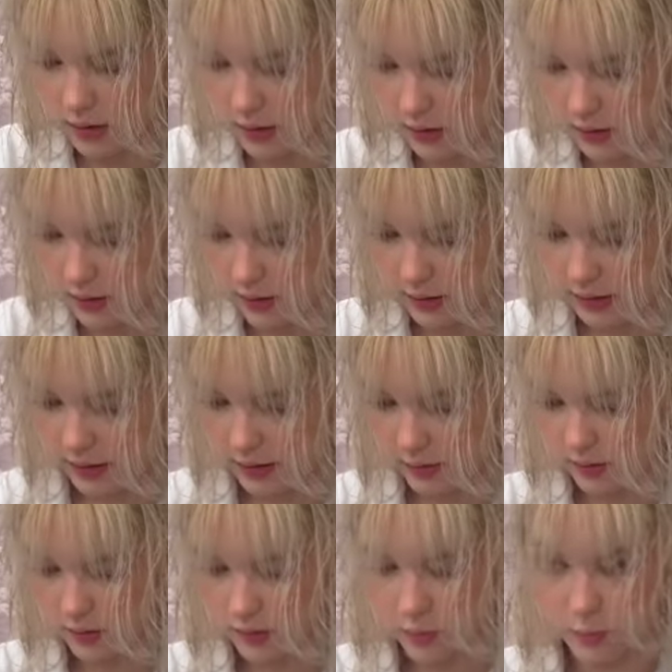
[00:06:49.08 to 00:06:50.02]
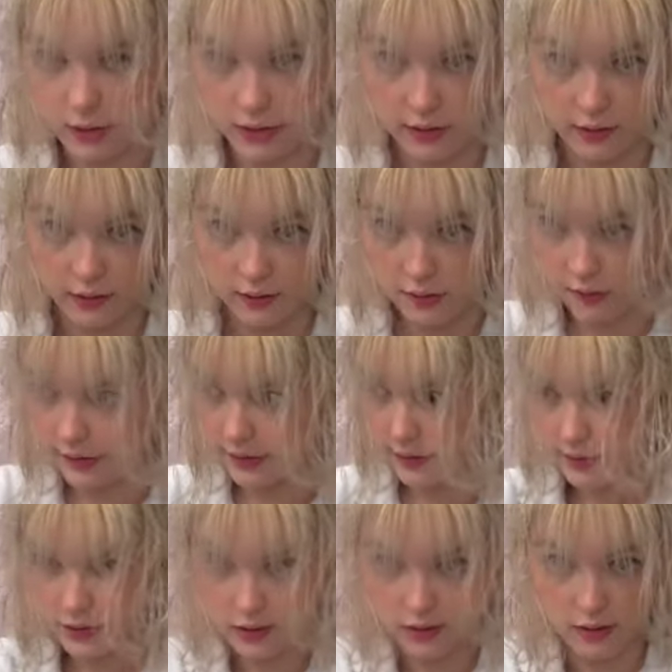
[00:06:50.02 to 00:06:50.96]
And then while it's
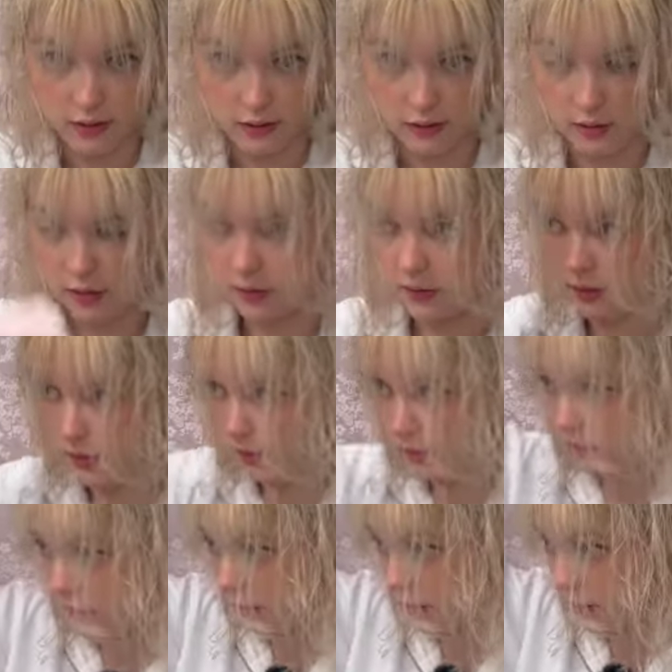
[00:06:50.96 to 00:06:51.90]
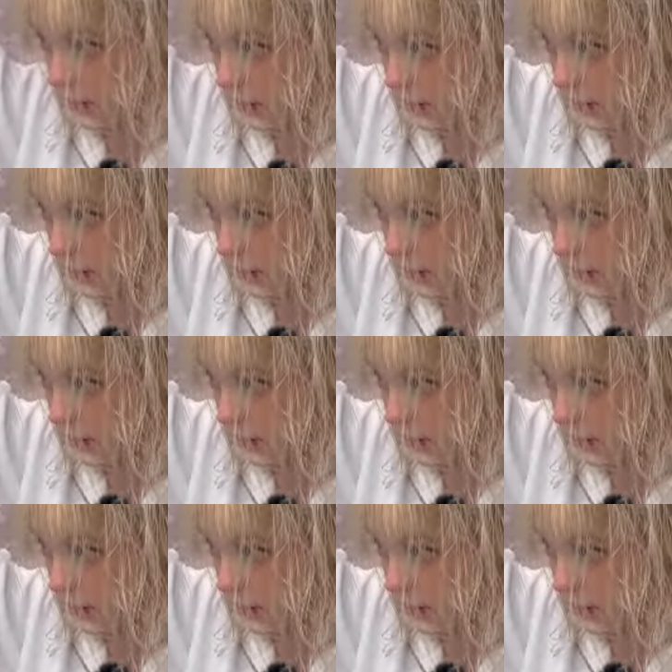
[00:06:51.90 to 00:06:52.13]
very hot, take one of these